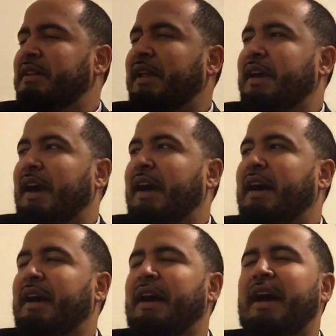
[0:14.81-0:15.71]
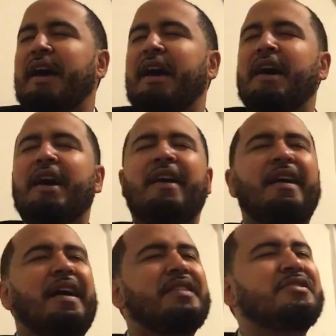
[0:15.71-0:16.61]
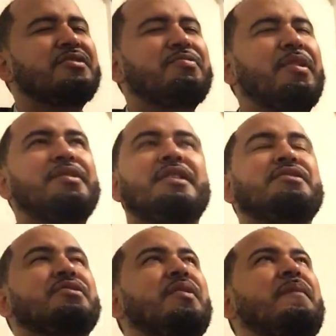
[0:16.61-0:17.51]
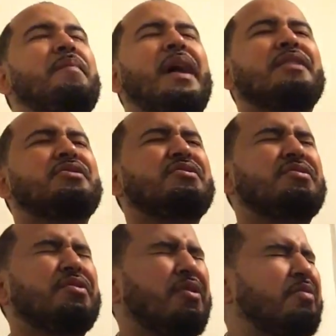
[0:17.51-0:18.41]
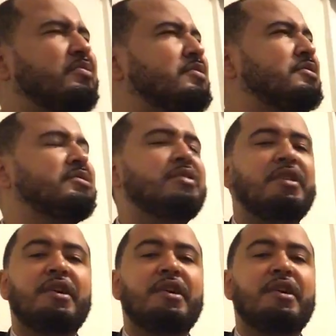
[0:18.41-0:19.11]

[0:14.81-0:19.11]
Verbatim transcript: Like I, I just want things to go back to normal.